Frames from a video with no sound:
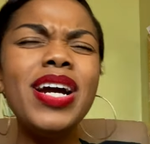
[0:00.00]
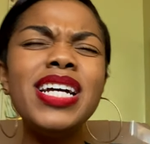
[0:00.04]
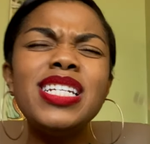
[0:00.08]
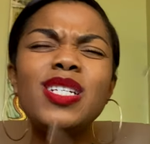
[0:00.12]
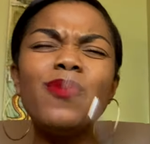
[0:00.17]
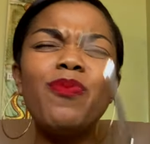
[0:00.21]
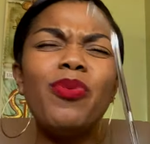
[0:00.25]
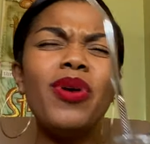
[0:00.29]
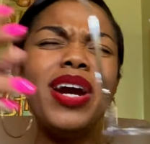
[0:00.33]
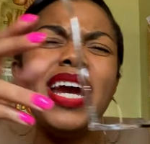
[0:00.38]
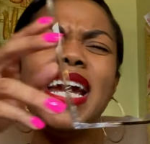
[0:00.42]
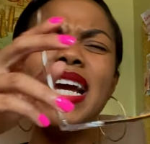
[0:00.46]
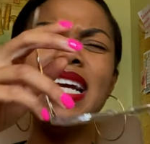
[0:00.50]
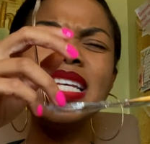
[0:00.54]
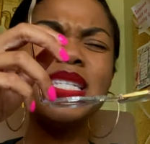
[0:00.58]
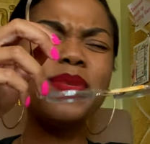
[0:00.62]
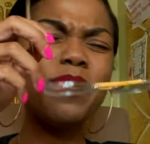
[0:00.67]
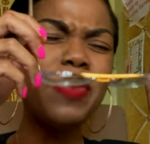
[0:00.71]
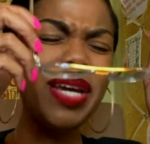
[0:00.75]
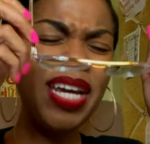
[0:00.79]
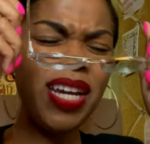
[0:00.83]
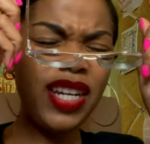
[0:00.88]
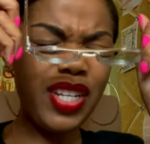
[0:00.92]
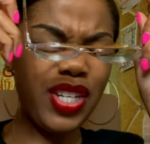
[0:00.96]
Which brings
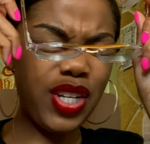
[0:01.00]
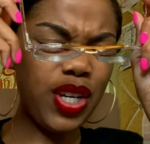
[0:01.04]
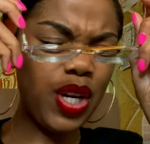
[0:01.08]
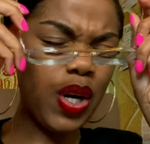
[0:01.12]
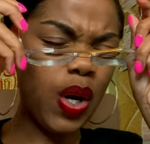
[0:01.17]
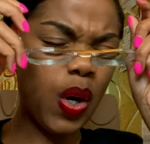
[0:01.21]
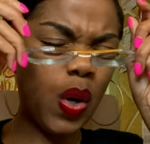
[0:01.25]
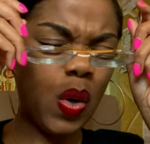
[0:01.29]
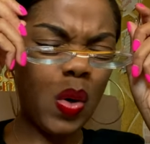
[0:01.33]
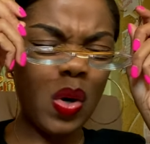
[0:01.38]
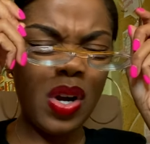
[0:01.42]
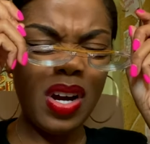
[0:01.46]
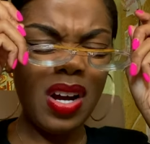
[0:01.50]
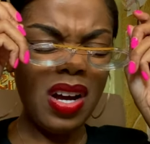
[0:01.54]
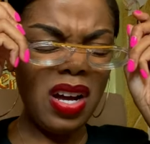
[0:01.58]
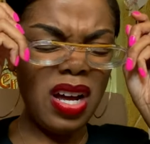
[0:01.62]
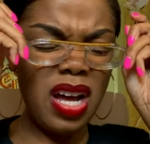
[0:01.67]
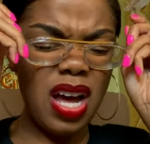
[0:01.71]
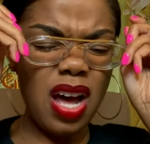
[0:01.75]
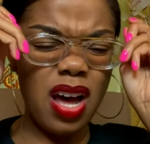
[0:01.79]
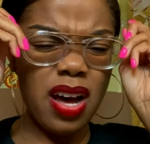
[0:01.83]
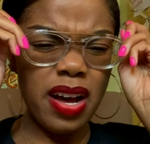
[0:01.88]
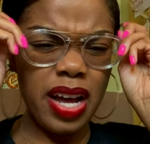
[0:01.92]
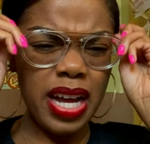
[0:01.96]
me to,
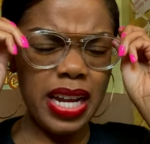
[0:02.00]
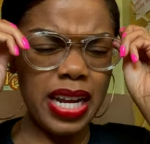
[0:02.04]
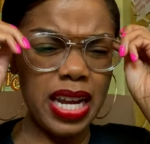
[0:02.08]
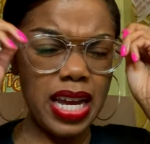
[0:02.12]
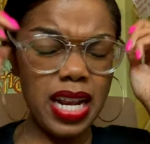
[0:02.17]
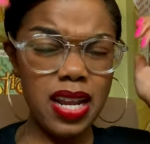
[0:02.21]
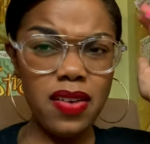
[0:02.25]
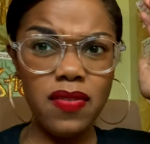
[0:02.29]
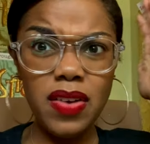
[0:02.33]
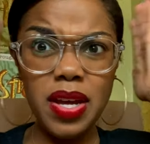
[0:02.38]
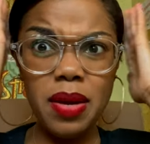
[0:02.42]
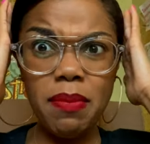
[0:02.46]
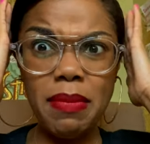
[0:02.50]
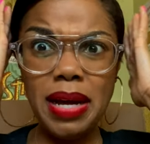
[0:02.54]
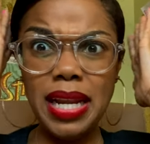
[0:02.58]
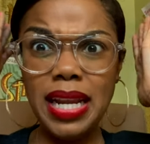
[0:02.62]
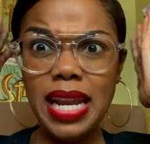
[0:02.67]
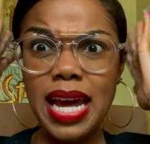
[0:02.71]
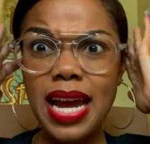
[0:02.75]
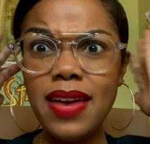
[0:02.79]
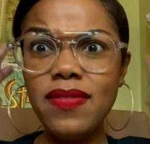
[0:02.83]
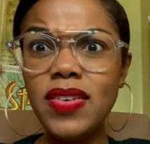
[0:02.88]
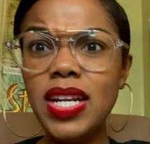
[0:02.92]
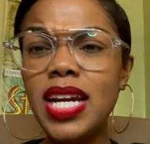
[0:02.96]
oh, I can't even get my
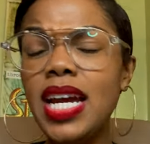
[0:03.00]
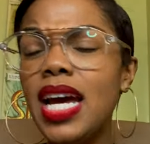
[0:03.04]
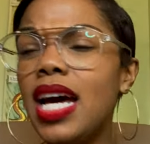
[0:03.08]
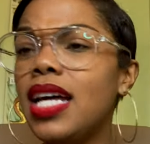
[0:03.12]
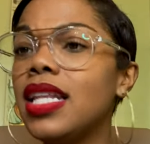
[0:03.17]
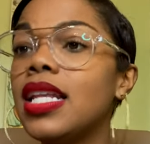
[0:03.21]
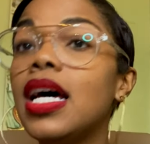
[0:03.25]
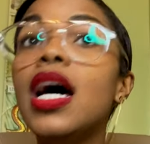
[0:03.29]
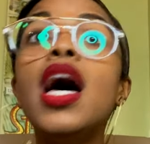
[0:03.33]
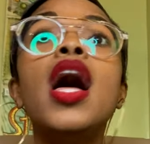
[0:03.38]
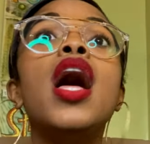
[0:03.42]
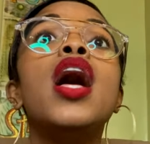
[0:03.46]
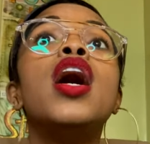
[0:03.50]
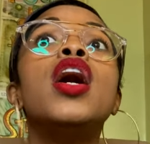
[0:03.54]
life together.